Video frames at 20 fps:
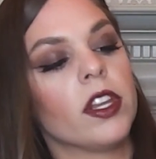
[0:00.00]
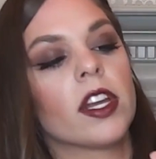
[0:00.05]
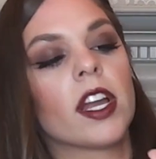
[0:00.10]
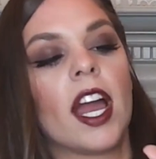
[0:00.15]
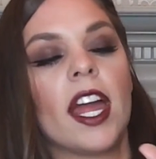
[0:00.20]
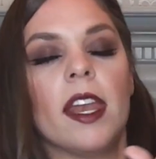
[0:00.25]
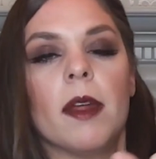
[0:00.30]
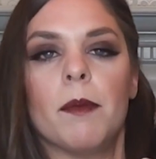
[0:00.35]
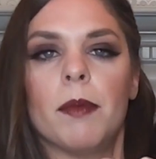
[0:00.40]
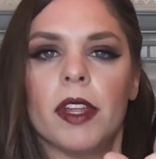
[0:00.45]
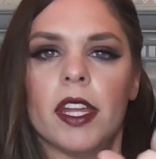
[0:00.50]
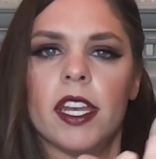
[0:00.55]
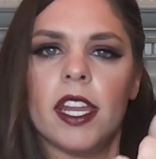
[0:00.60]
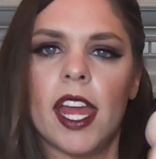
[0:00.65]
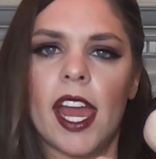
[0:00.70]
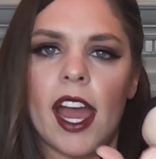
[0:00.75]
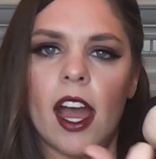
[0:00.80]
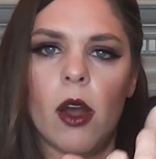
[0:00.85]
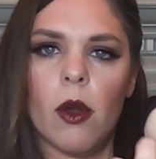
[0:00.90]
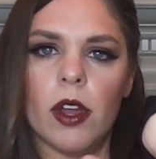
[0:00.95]
kind of blend
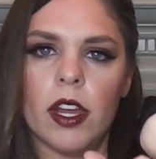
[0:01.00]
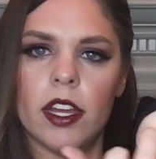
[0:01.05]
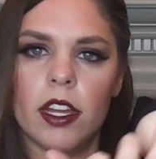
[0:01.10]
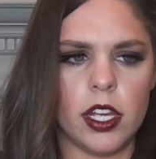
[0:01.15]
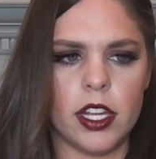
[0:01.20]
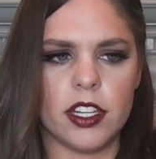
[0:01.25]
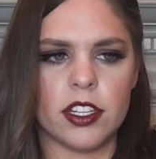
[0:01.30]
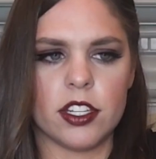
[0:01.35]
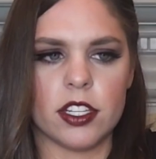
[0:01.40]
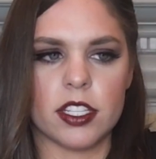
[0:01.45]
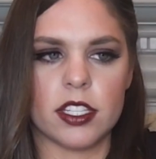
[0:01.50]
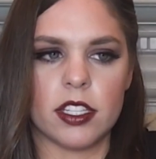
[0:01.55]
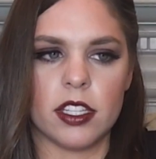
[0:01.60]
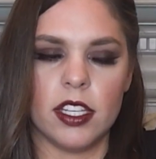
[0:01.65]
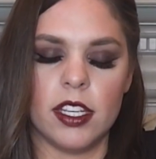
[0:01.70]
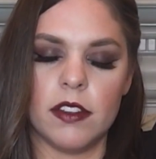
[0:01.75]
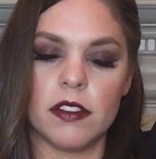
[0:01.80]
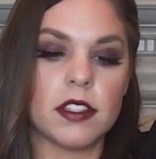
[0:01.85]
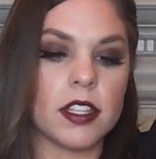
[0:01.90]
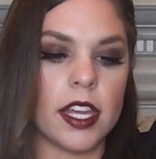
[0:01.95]
it out, it just
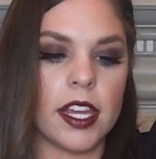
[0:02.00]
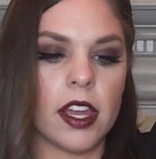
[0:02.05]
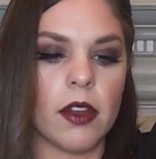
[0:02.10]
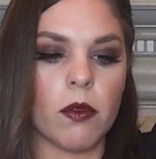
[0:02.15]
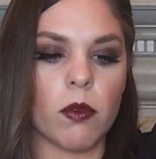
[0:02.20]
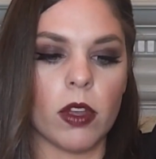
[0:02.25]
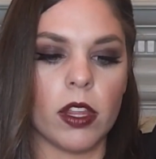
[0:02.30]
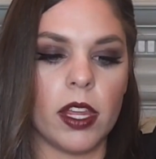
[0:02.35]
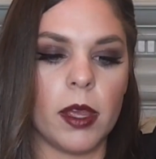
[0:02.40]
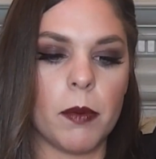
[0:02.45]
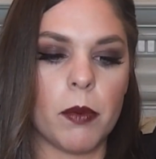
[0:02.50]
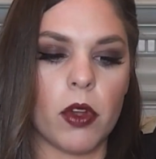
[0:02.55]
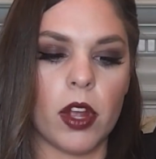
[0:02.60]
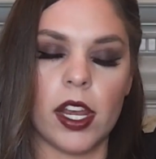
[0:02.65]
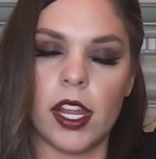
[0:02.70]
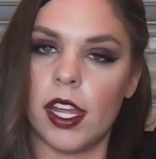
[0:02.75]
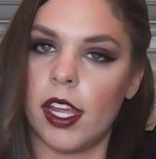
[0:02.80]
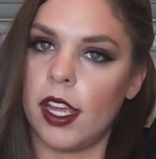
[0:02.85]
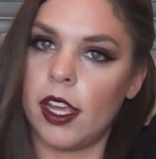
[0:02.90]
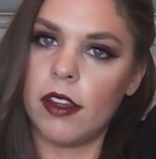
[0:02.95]
leaves like a really
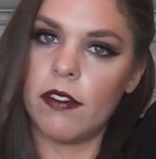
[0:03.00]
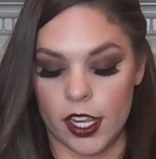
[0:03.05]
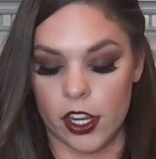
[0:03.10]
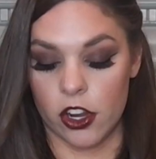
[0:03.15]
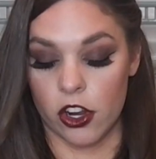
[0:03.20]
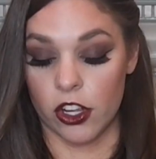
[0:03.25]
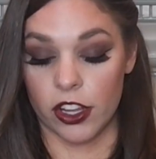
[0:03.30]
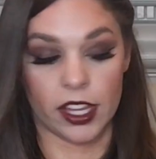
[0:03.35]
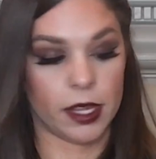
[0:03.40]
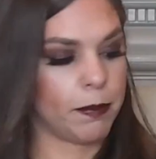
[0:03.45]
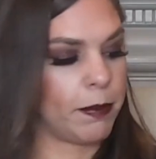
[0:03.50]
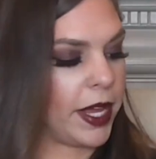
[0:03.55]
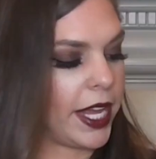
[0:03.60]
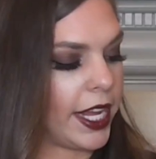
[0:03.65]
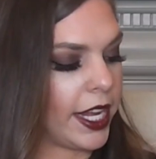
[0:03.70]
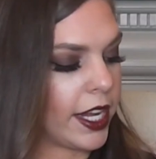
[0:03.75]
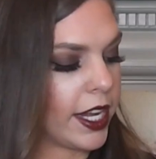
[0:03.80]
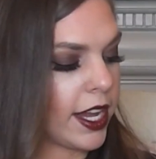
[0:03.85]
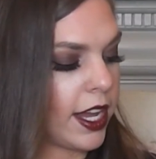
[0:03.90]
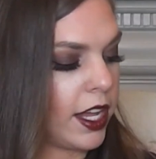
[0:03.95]
pretty girly pink